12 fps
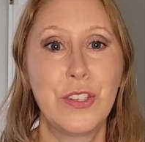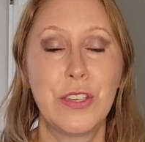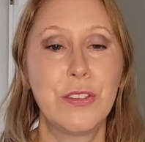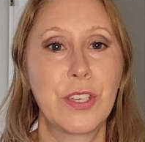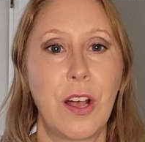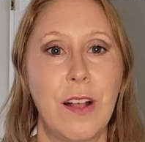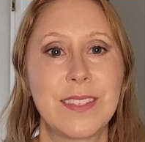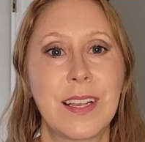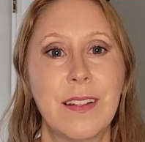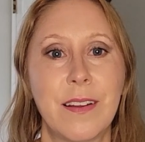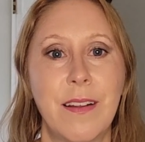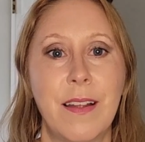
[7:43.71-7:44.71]
to use closet
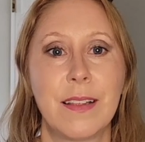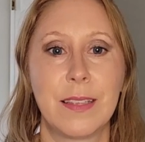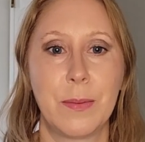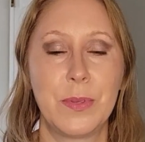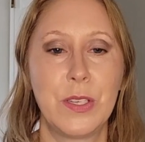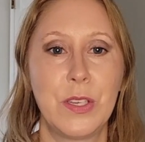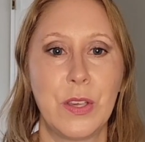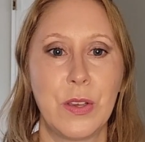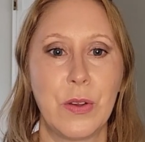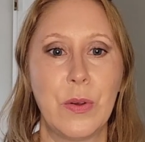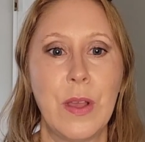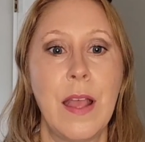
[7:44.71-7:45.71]
clear out is up to
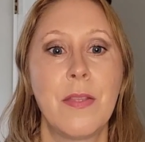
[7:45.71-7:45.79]
you.